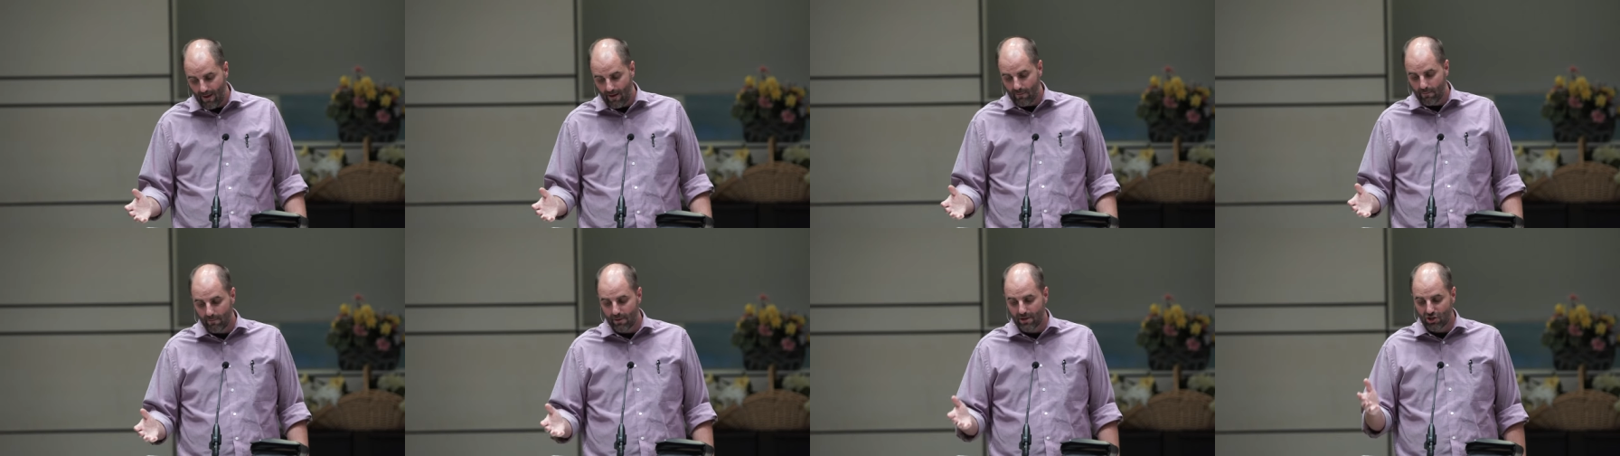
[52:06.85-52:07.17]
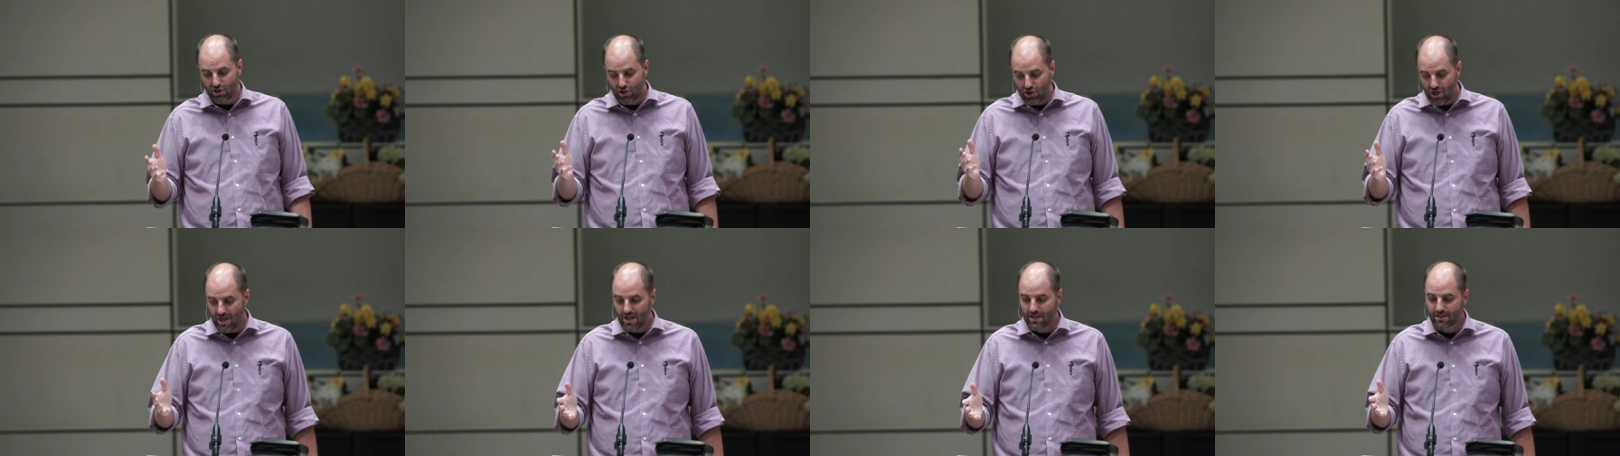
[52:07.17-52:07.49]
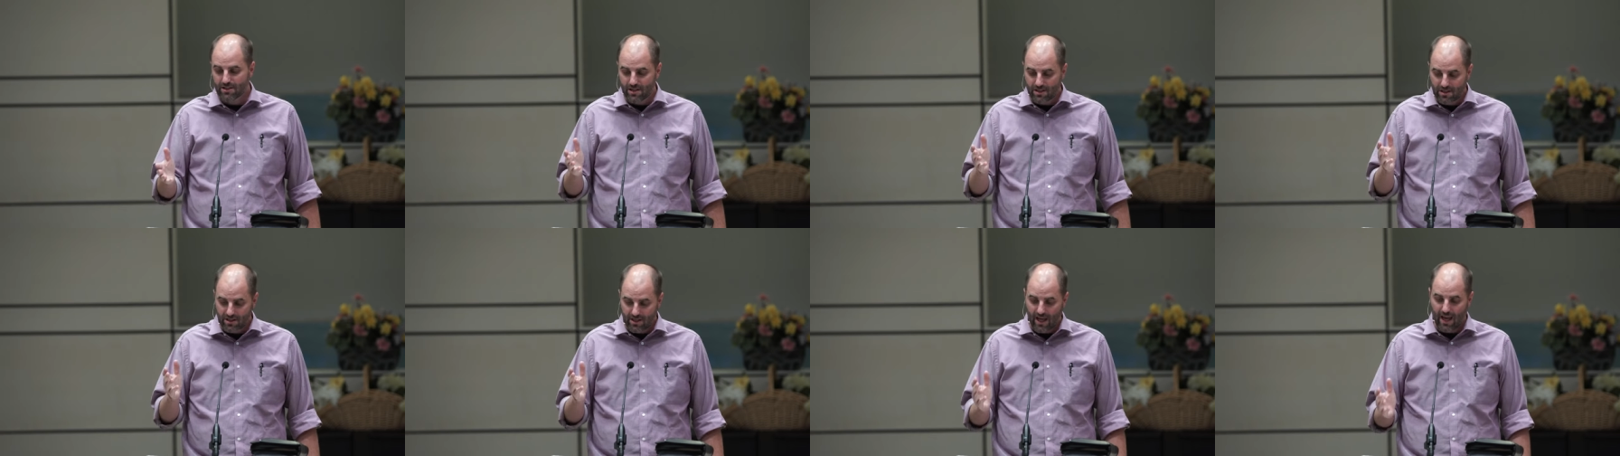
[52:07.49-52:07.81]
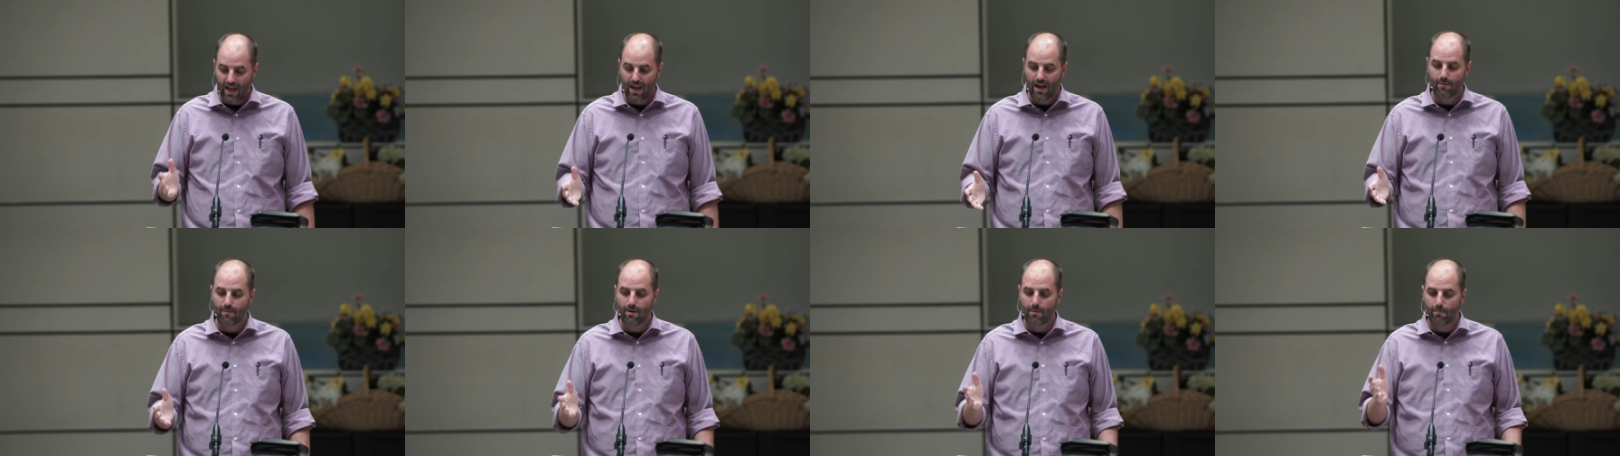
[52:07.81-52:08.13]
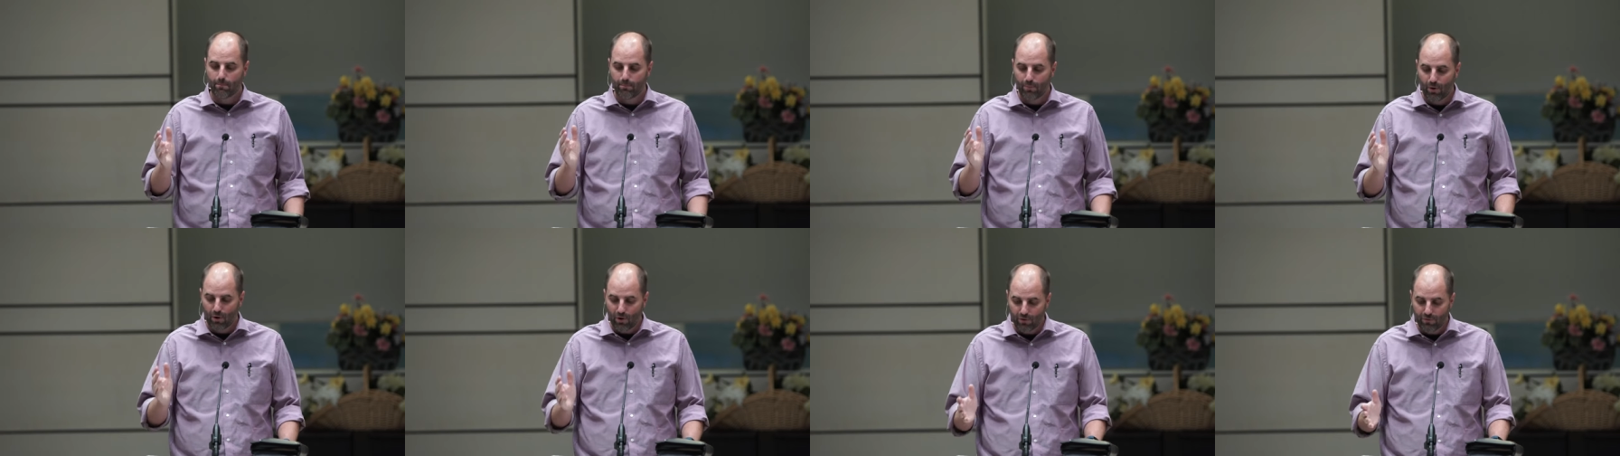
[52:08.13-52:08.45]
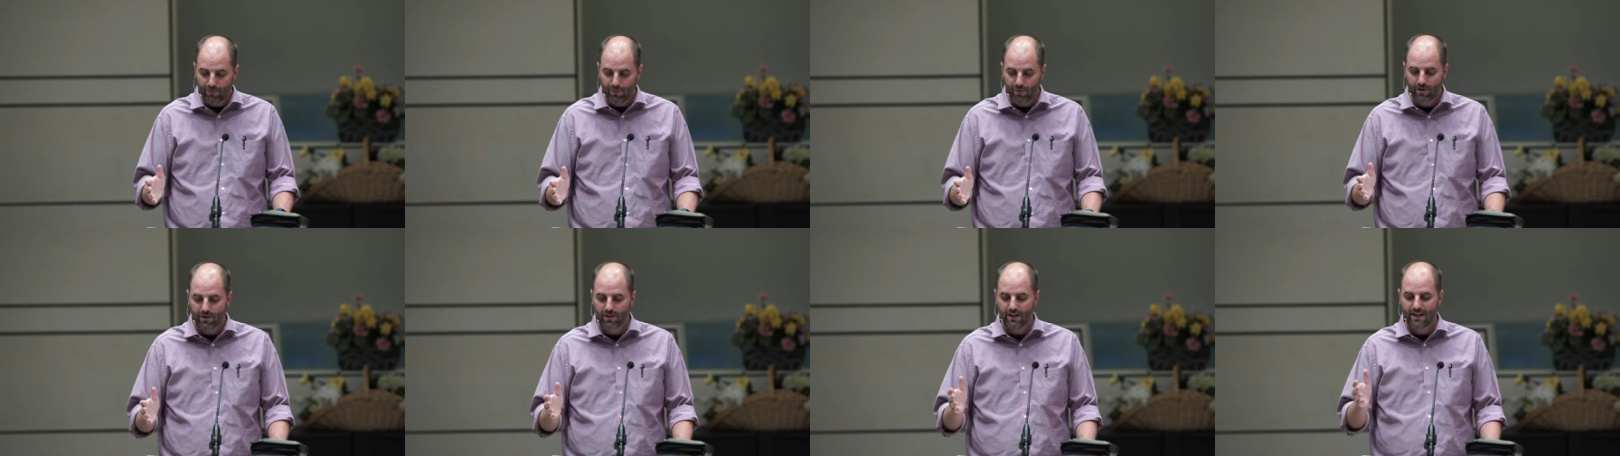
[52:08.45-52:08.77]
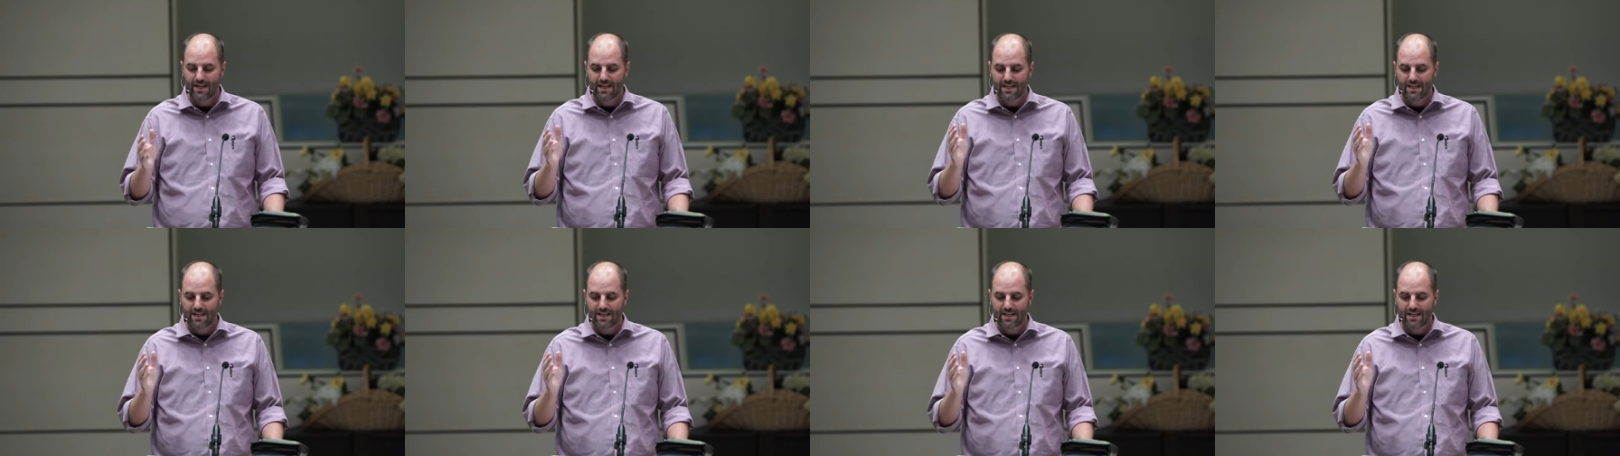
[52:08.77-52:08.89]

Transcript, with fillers: but Jesus came and perfectly